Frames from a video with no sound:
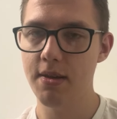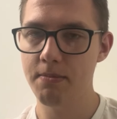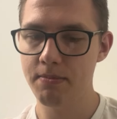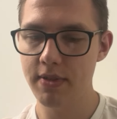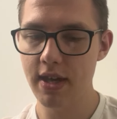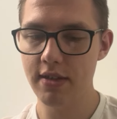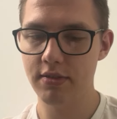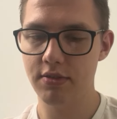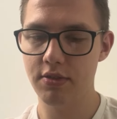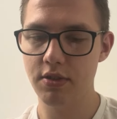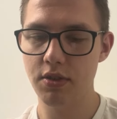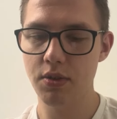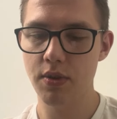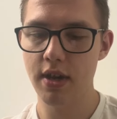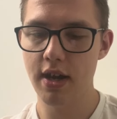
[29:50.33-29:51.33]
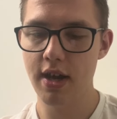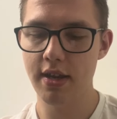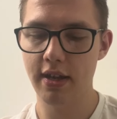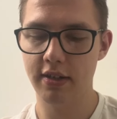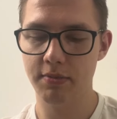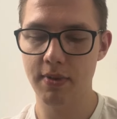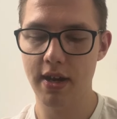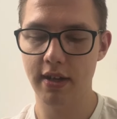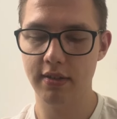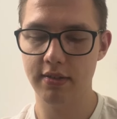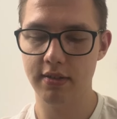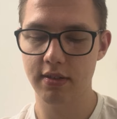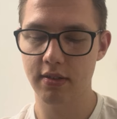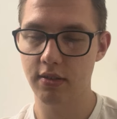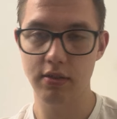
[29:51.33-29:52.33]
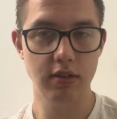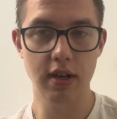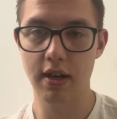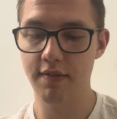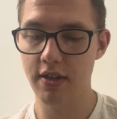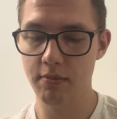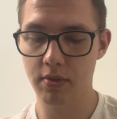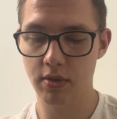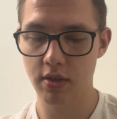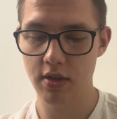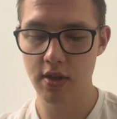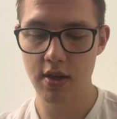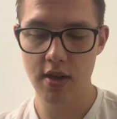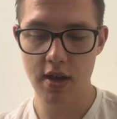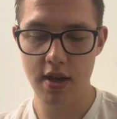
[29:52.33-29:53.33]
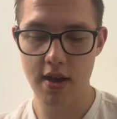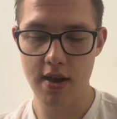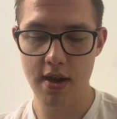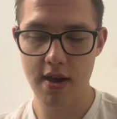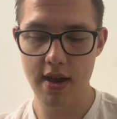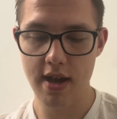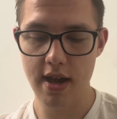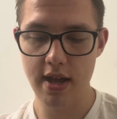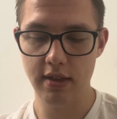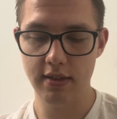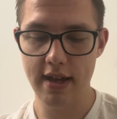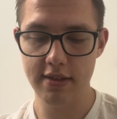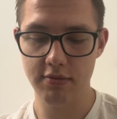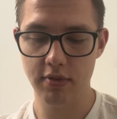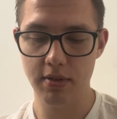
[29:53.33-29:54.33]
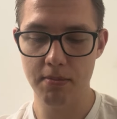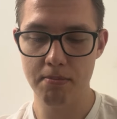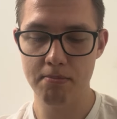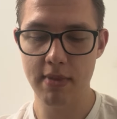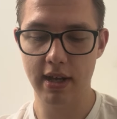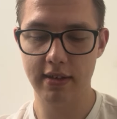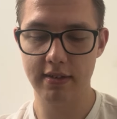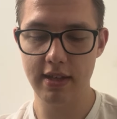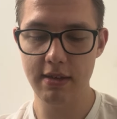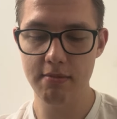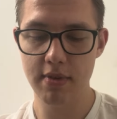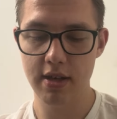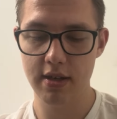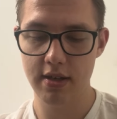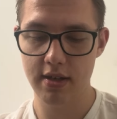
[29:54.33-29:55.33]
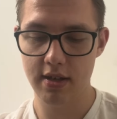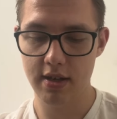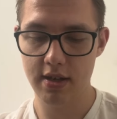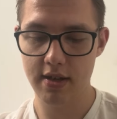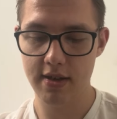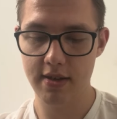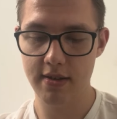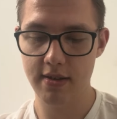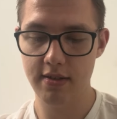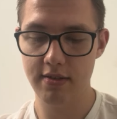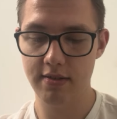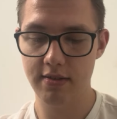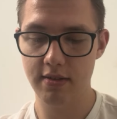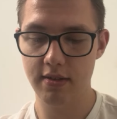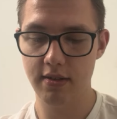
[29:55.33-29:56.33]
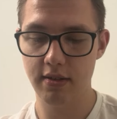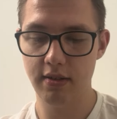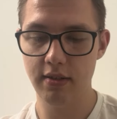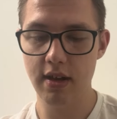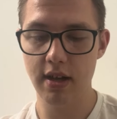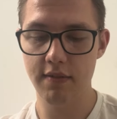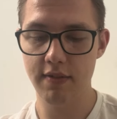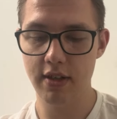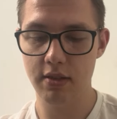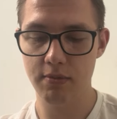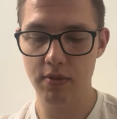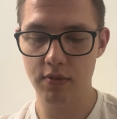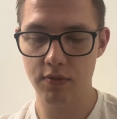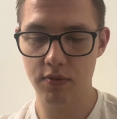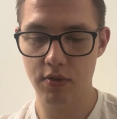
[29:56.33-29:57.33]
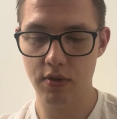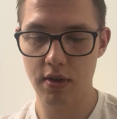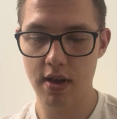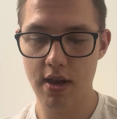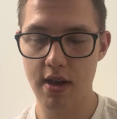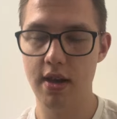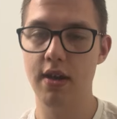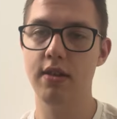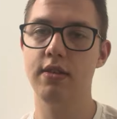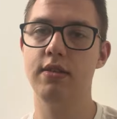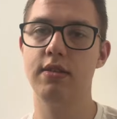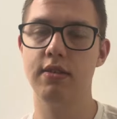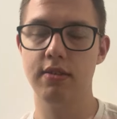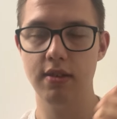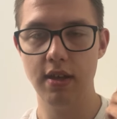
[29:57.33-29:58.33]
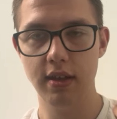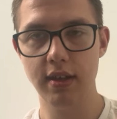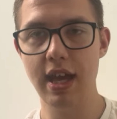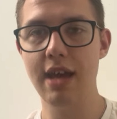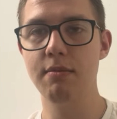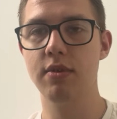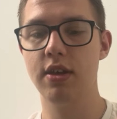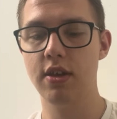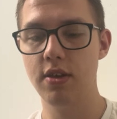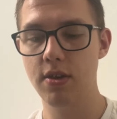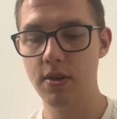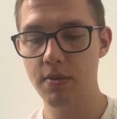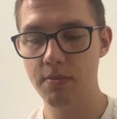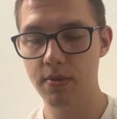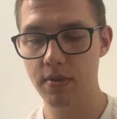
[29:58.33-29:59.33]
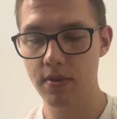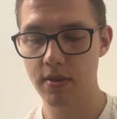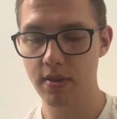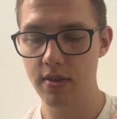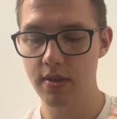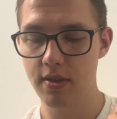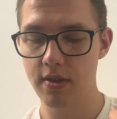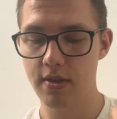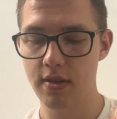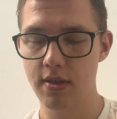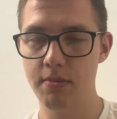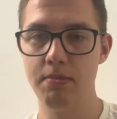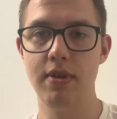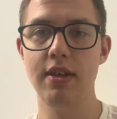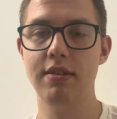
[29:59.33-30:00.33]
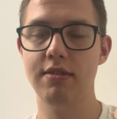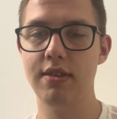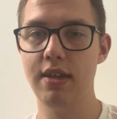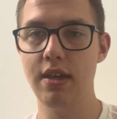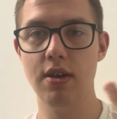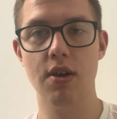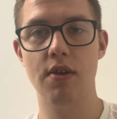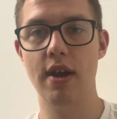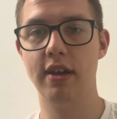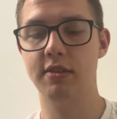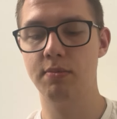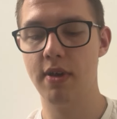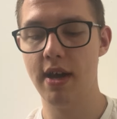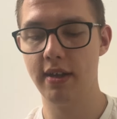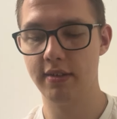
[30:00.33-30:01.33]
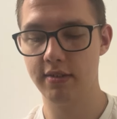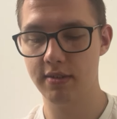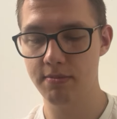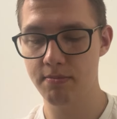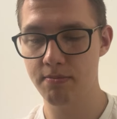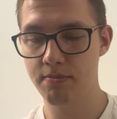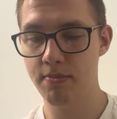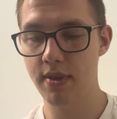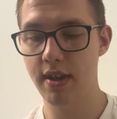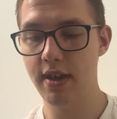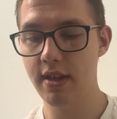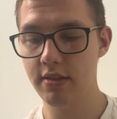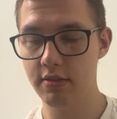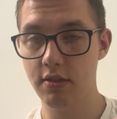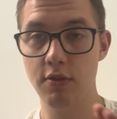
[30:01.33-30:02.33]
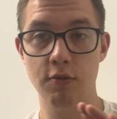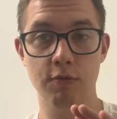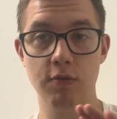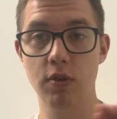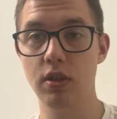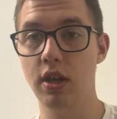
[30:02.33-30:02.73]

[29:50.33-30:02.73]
PS2, and Xbox, not available. And last one, Maxim. is not available for GameCube, PC, or Xbox, but it is a full